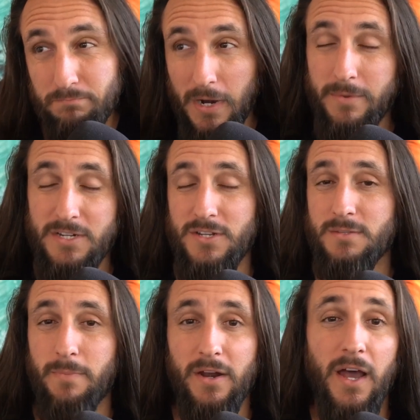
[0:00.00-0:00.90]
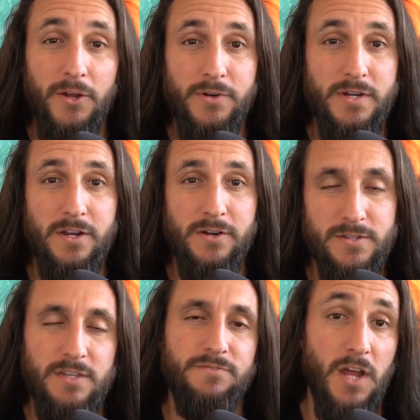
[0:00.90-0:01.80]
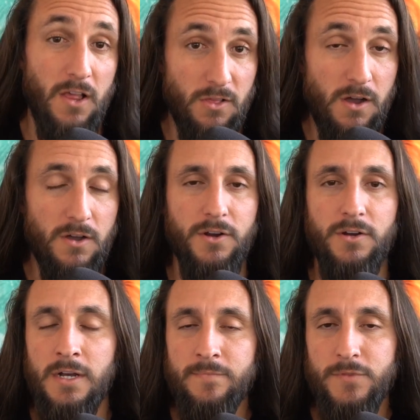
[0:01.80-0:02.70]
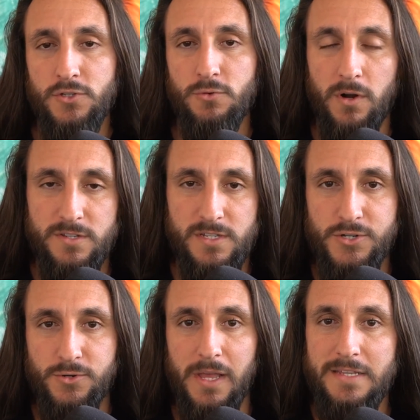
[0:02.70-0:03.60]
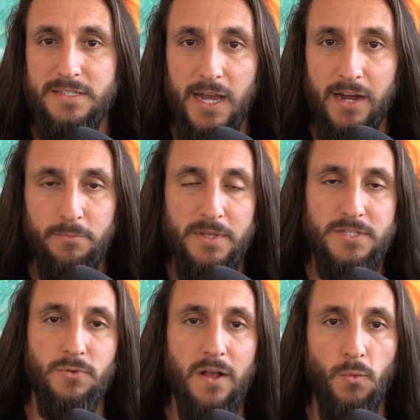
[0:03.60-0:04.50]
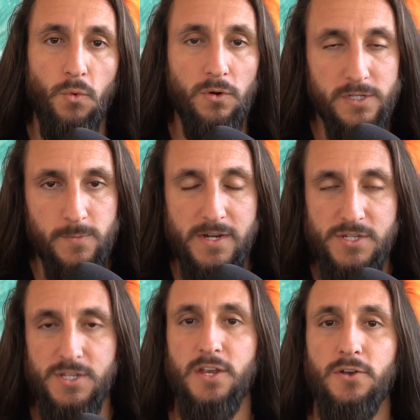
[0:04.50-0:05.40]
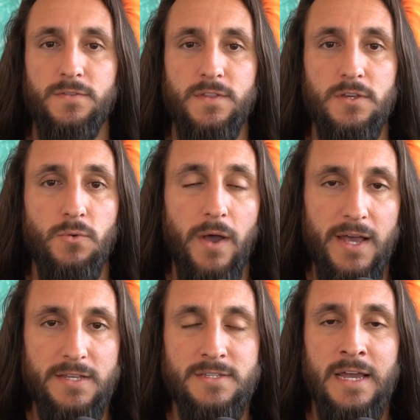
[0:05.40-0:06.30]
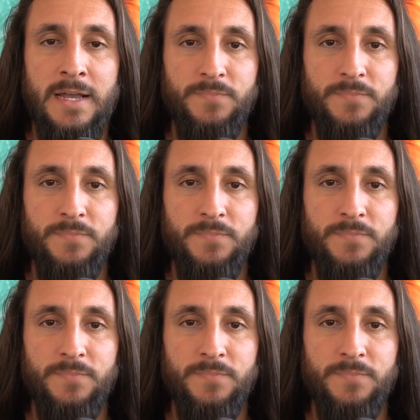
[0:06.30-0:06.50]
probably just about 100 years, if not longer, to our centralized governments around the world, especially here in the US,